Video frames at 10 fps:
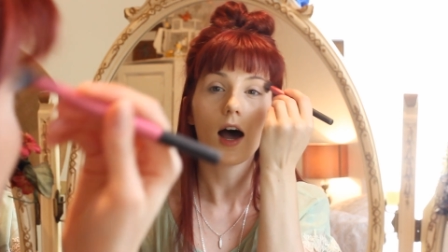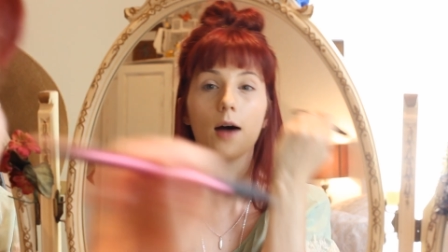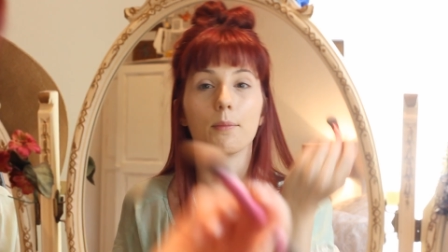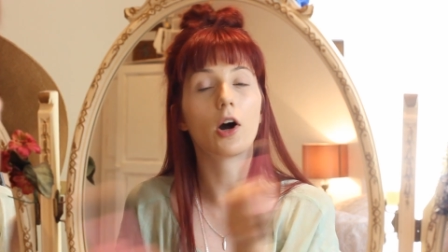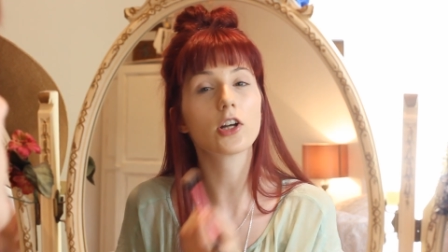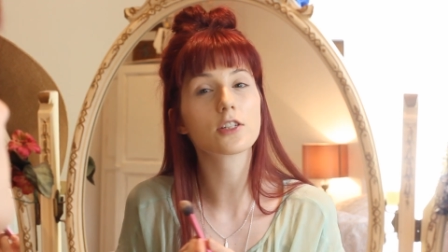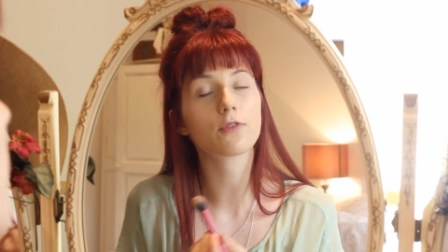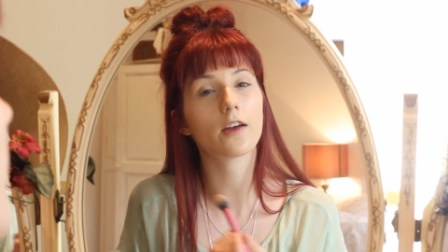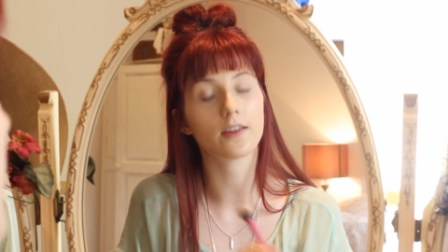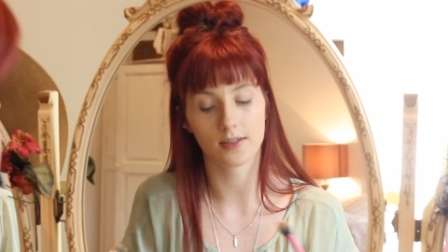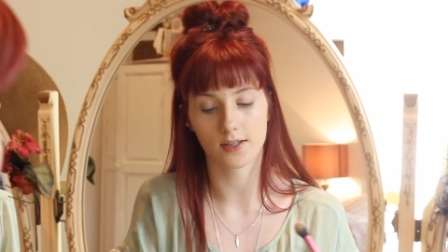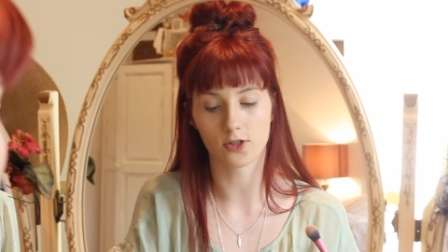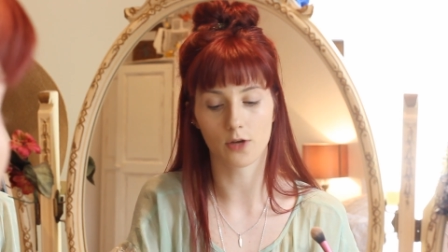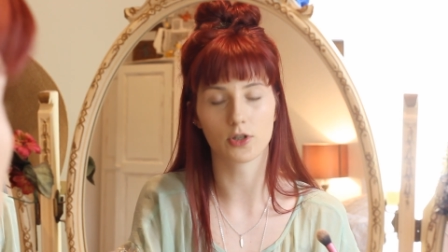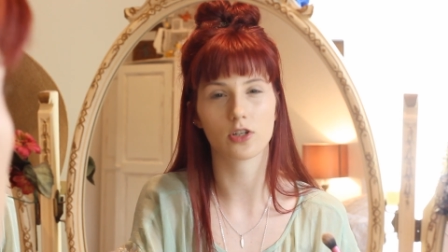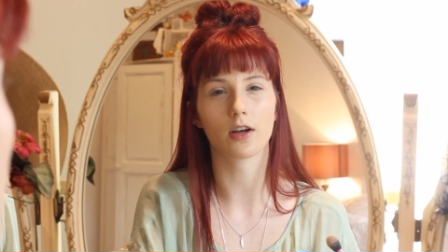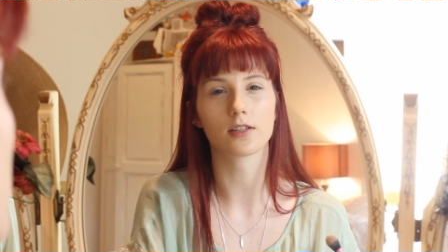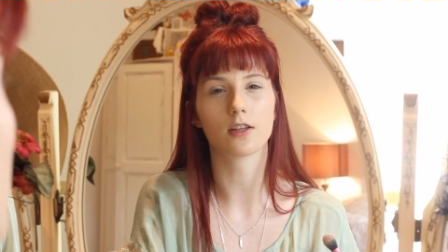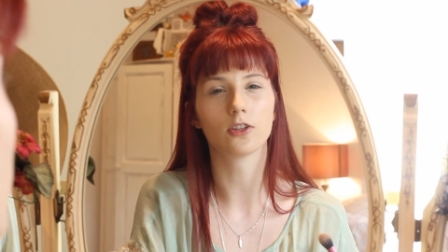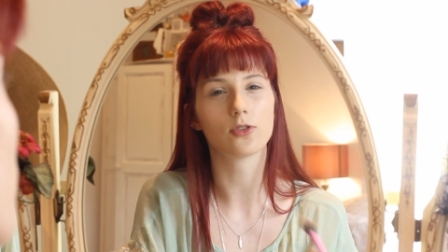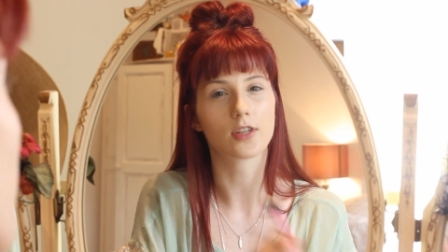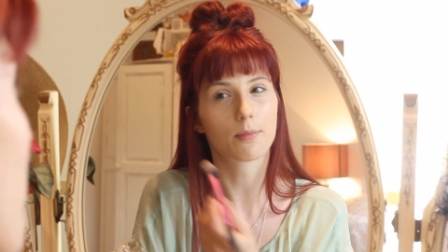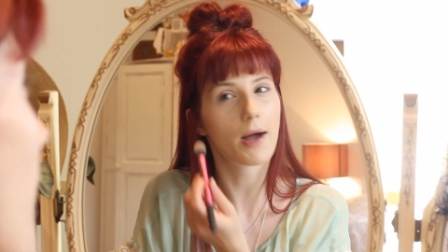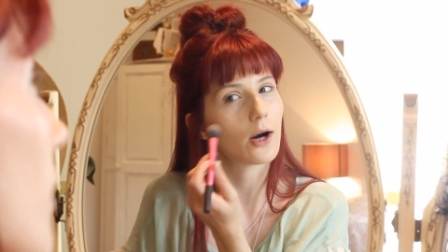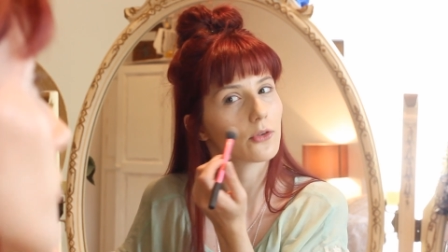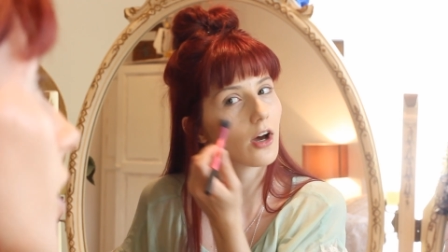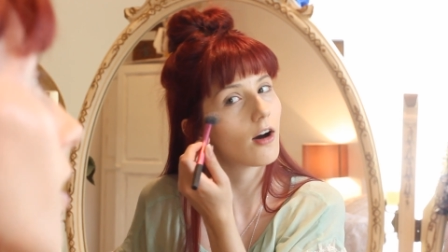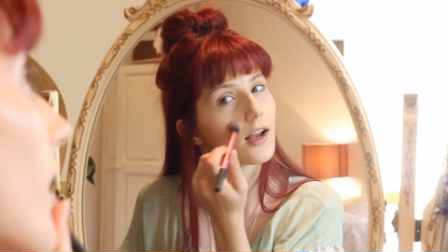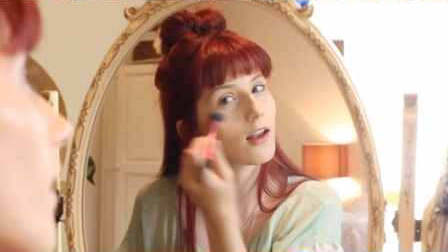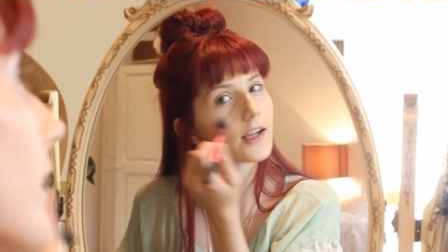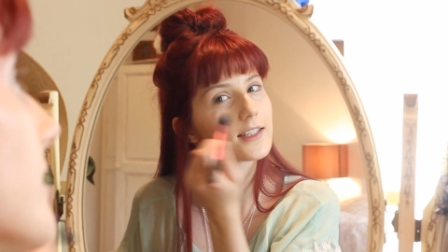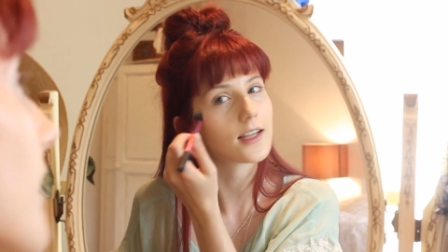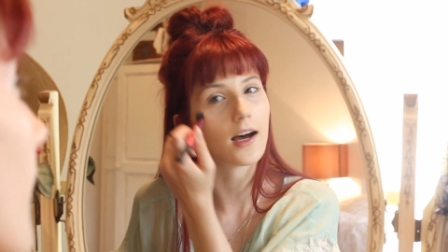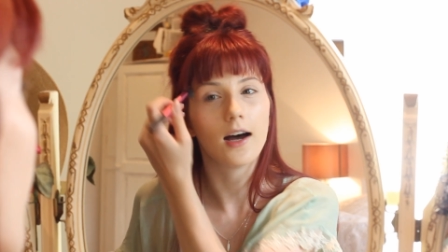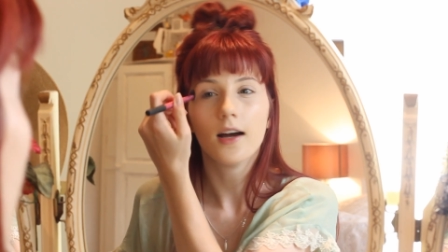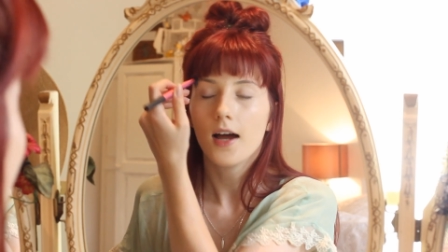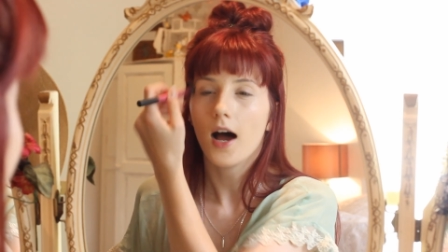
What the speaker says: But I just find that this is so much nicer than using a powder highlighter.